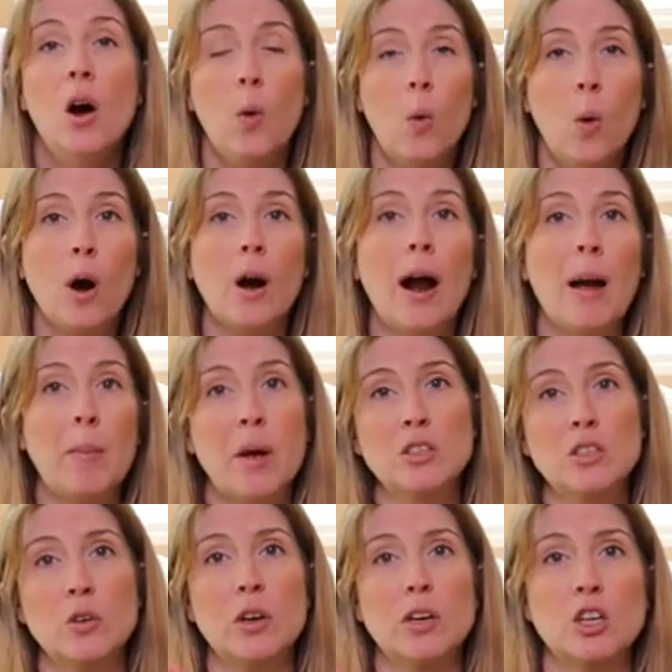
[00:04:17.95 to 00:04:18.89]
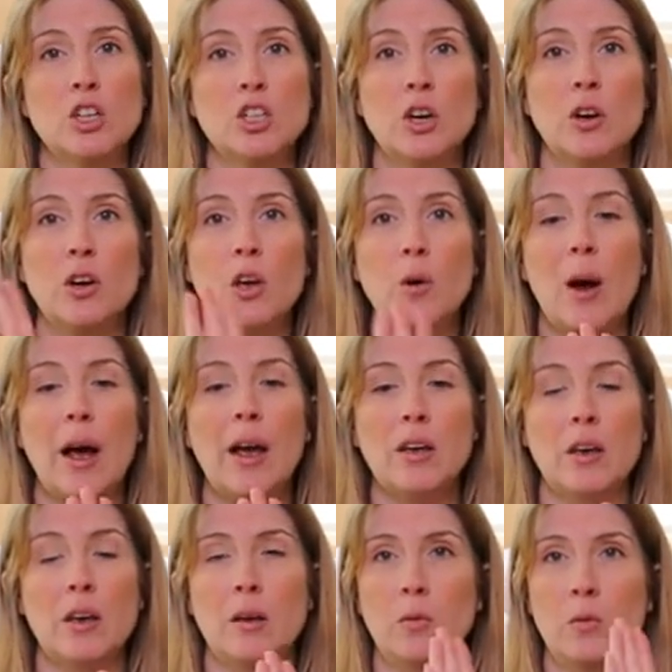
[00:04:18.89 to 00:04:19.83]
or I'm also gonna show you,
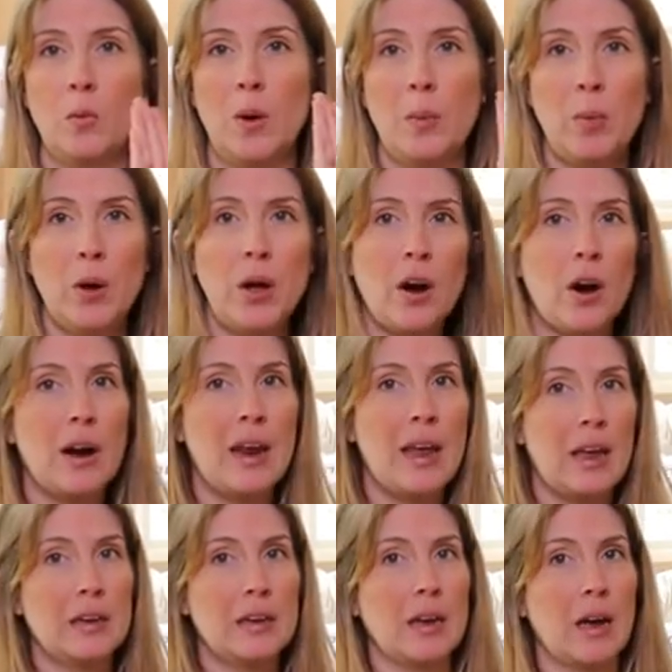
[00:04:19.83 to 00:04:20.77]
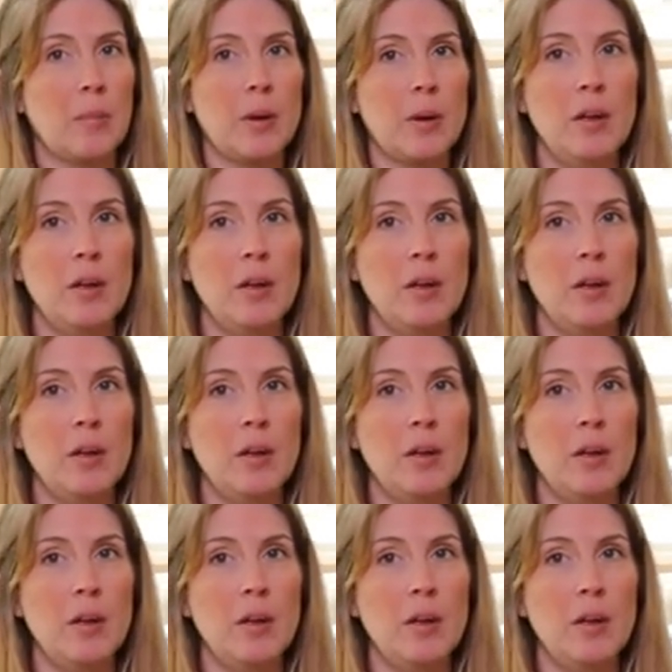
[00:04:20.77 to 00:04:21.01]
I we put our hand up